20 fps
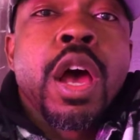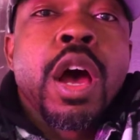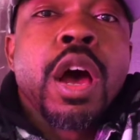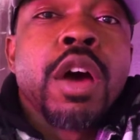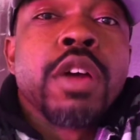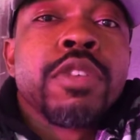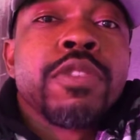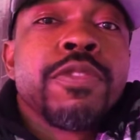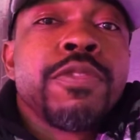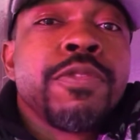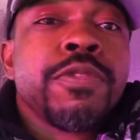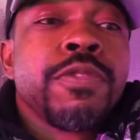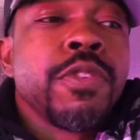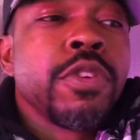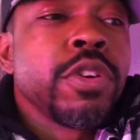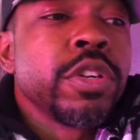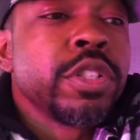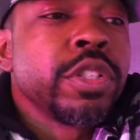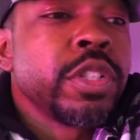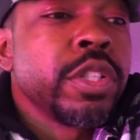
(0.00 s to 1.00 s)

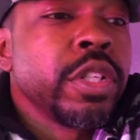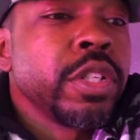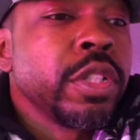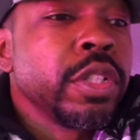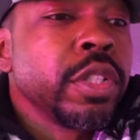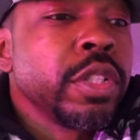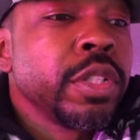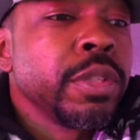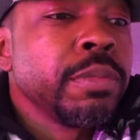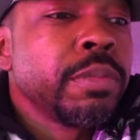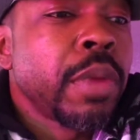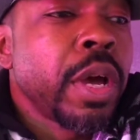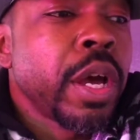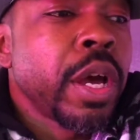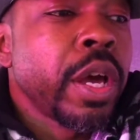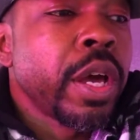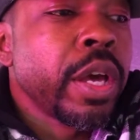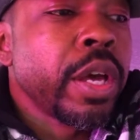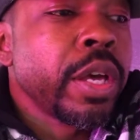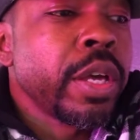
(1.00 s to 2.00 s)
Unfortunately,
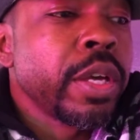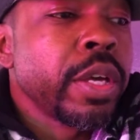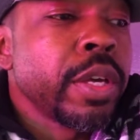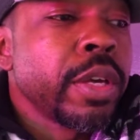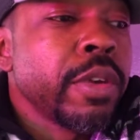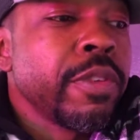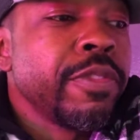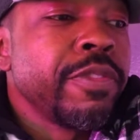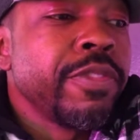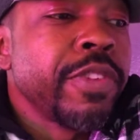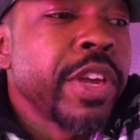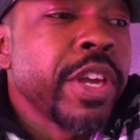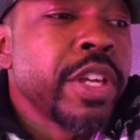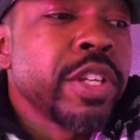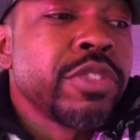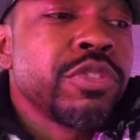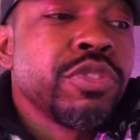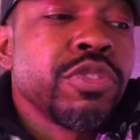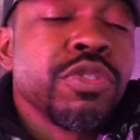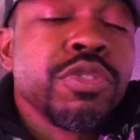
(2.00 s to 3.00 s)
my
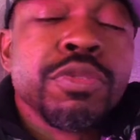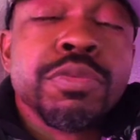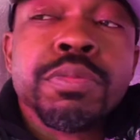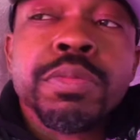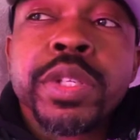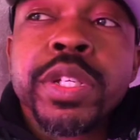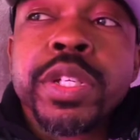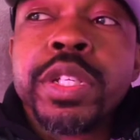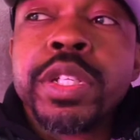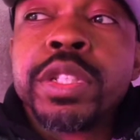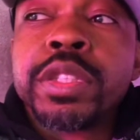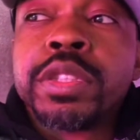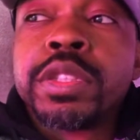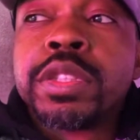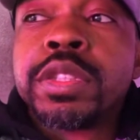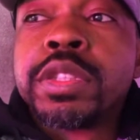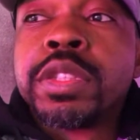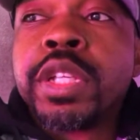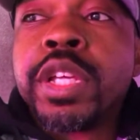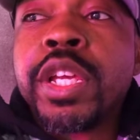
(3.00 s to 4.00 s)
bedroom
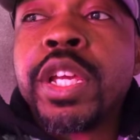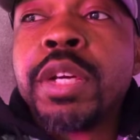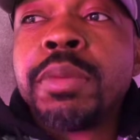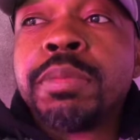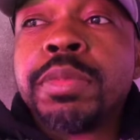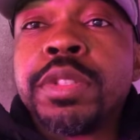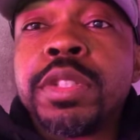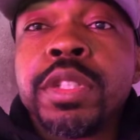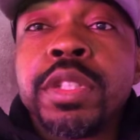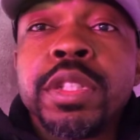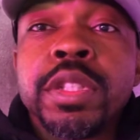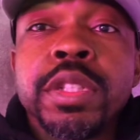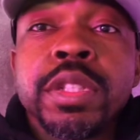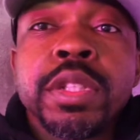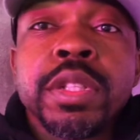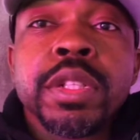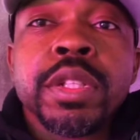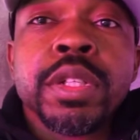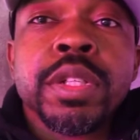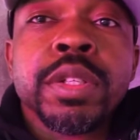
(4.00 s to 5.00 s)
is empty,
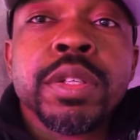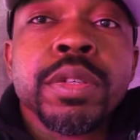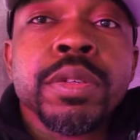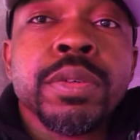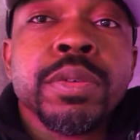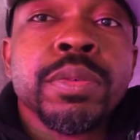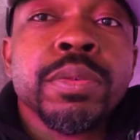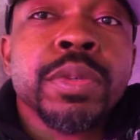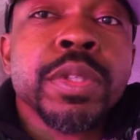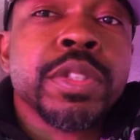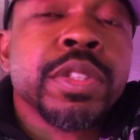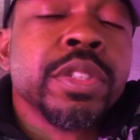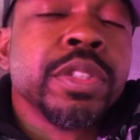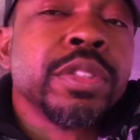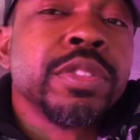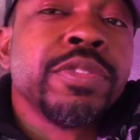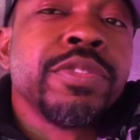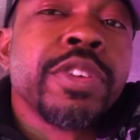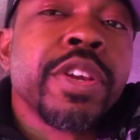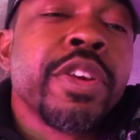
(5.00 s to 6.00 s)
which is
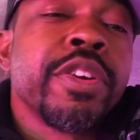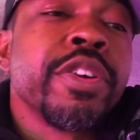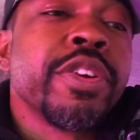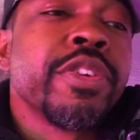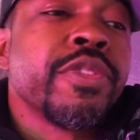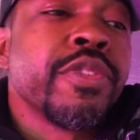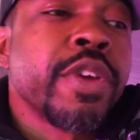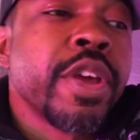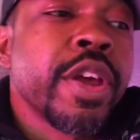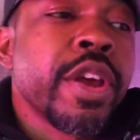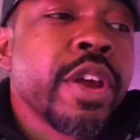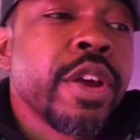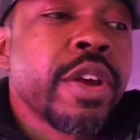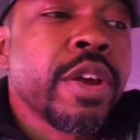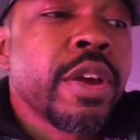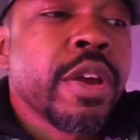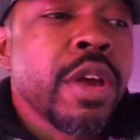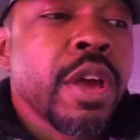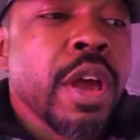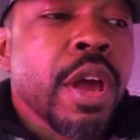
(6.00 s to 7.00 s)
very rare,
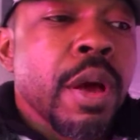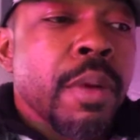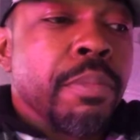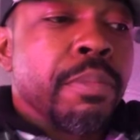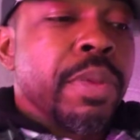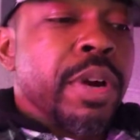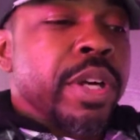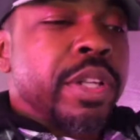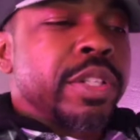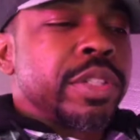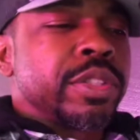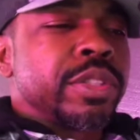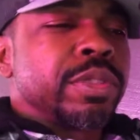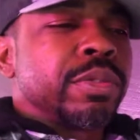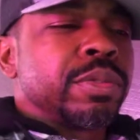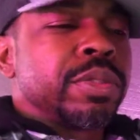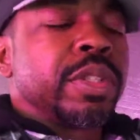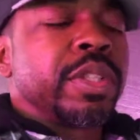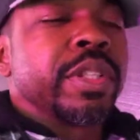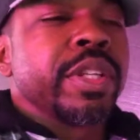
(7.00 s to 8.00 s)
but due
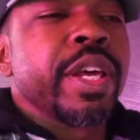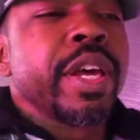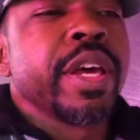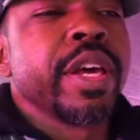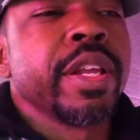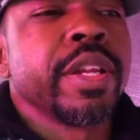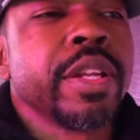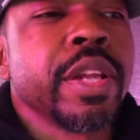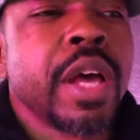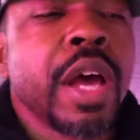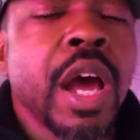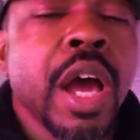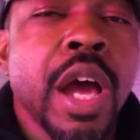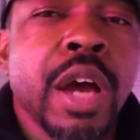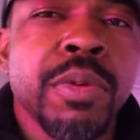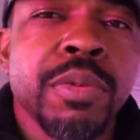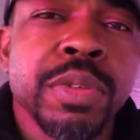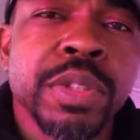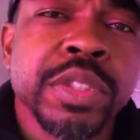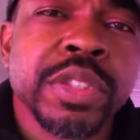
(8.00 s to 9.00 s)
to that, I
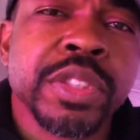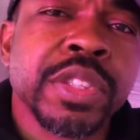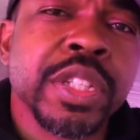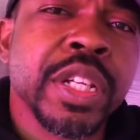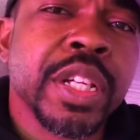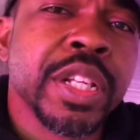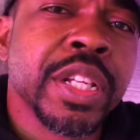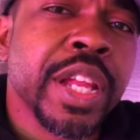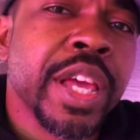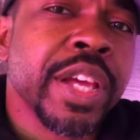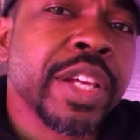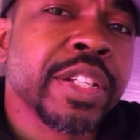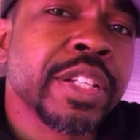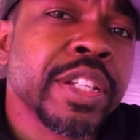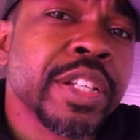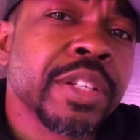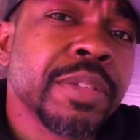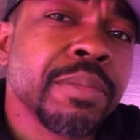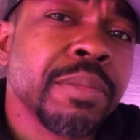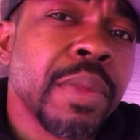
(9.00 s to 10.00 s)
was
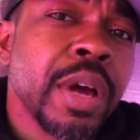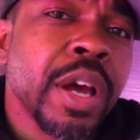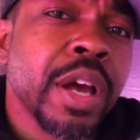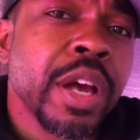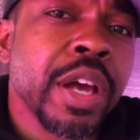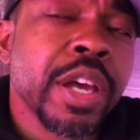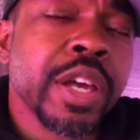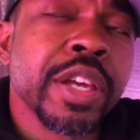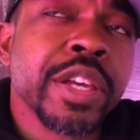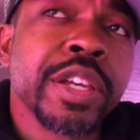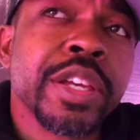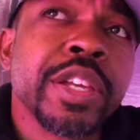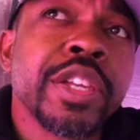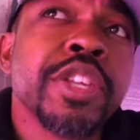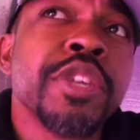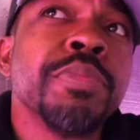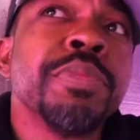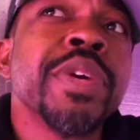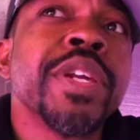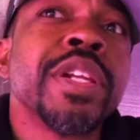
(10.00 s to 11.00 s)
neglecting my
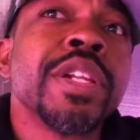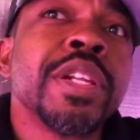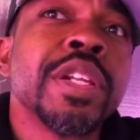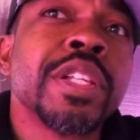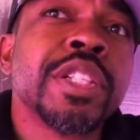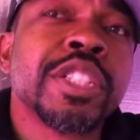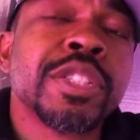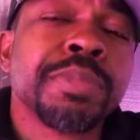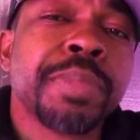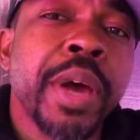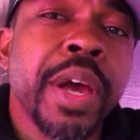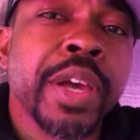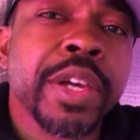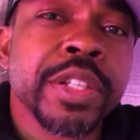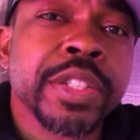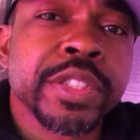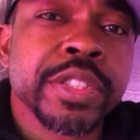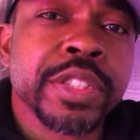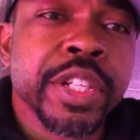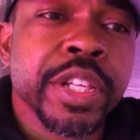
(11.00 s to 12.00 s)
humidity
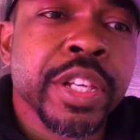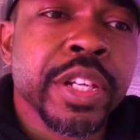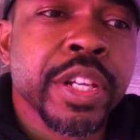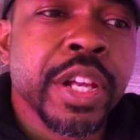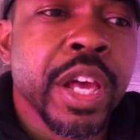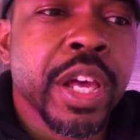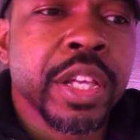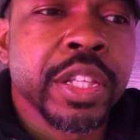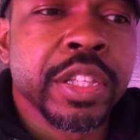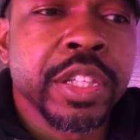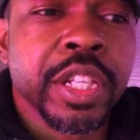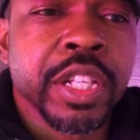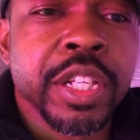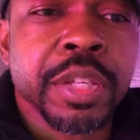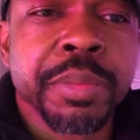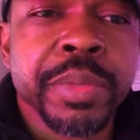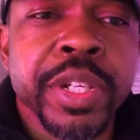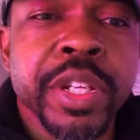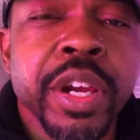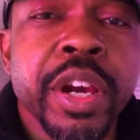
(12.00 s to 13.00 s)
spikes and I think
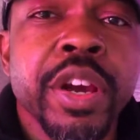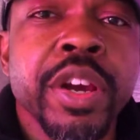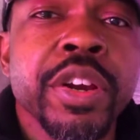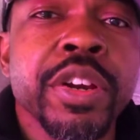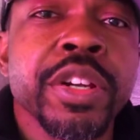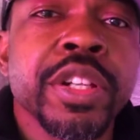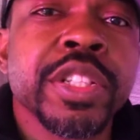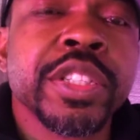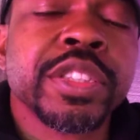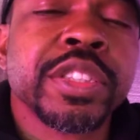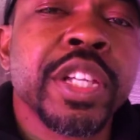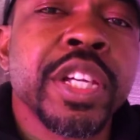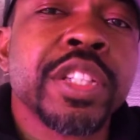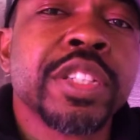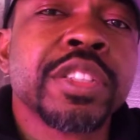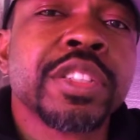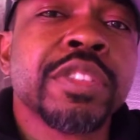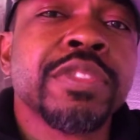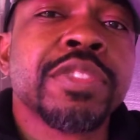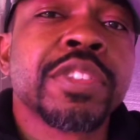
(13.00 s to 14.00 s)
I'm in the early
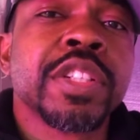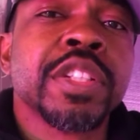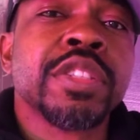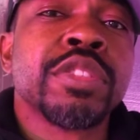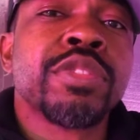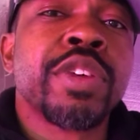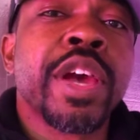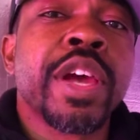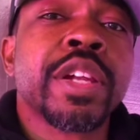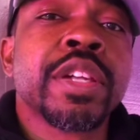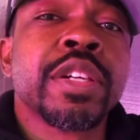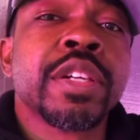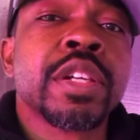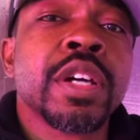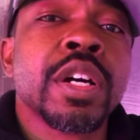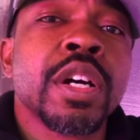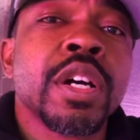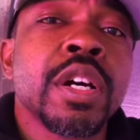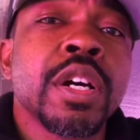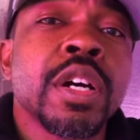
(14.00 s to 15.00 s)
stages of contracting
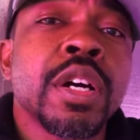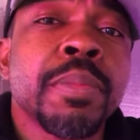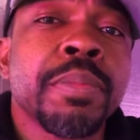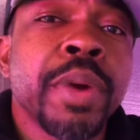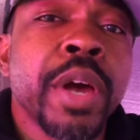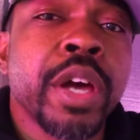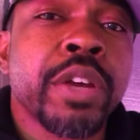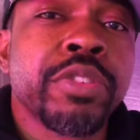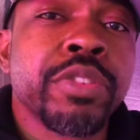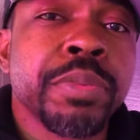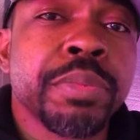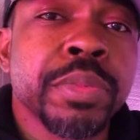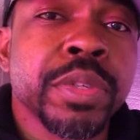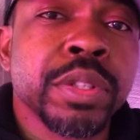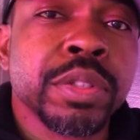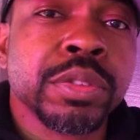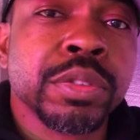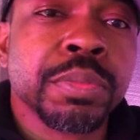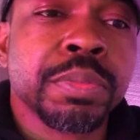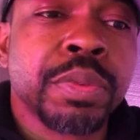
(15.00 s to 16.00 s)
a powdery
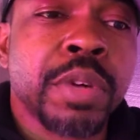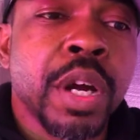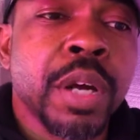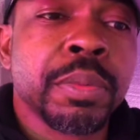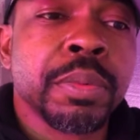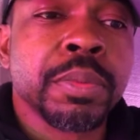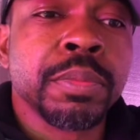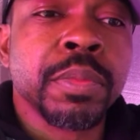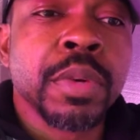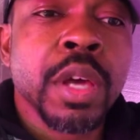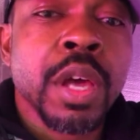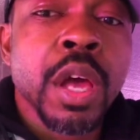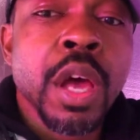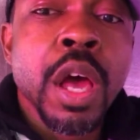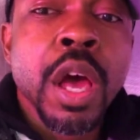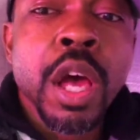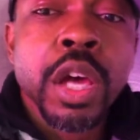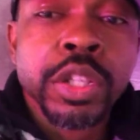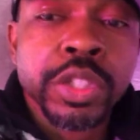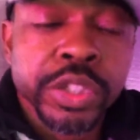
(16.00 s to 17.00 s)
mildew problem.
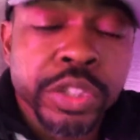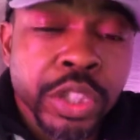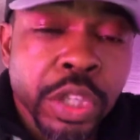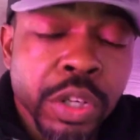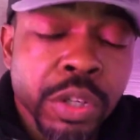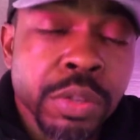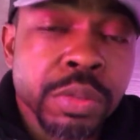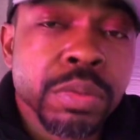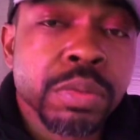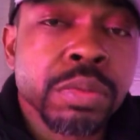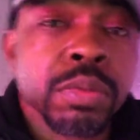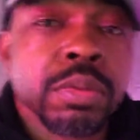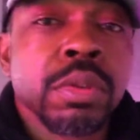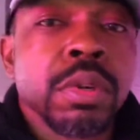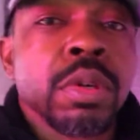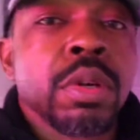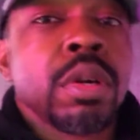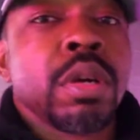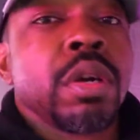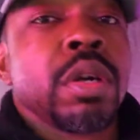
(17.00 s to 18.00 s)
So
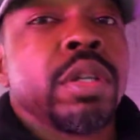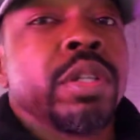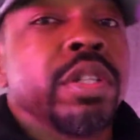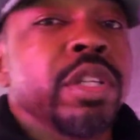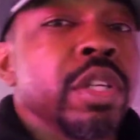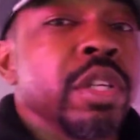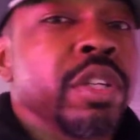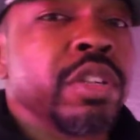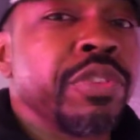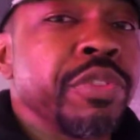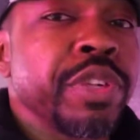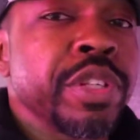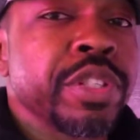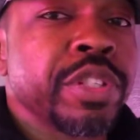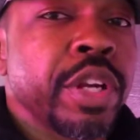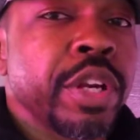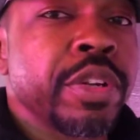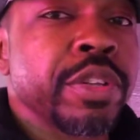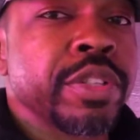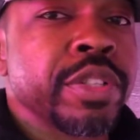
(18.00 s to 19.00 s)
did a little
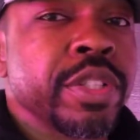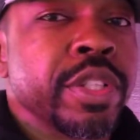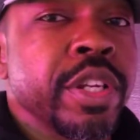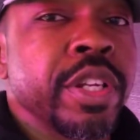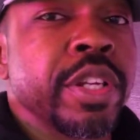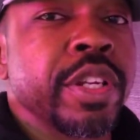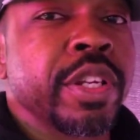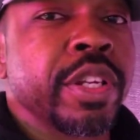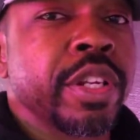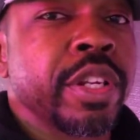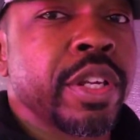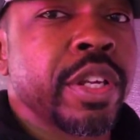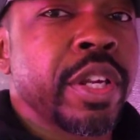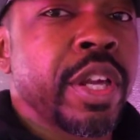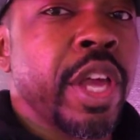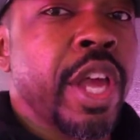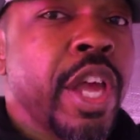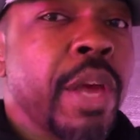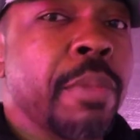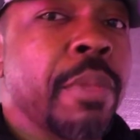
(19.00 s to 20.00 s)
research and
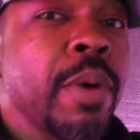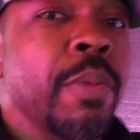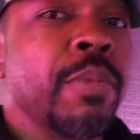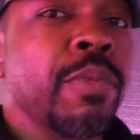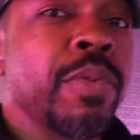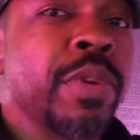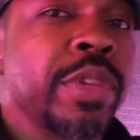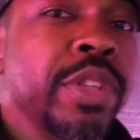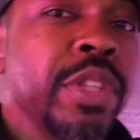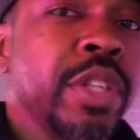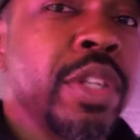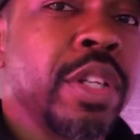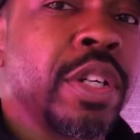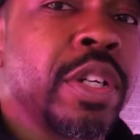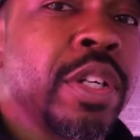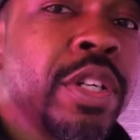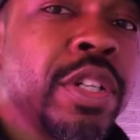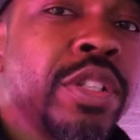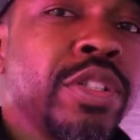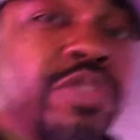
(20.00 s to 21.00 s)
came up with
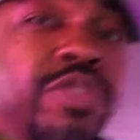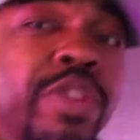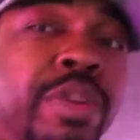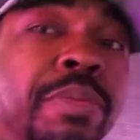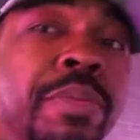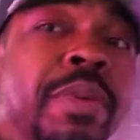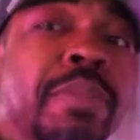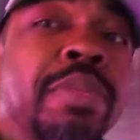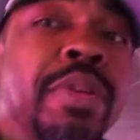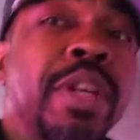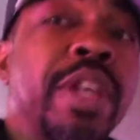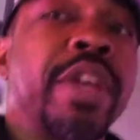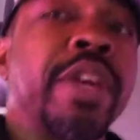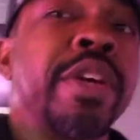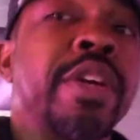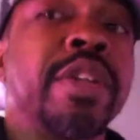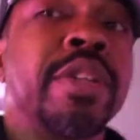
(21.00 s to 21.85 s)
the treatment plan.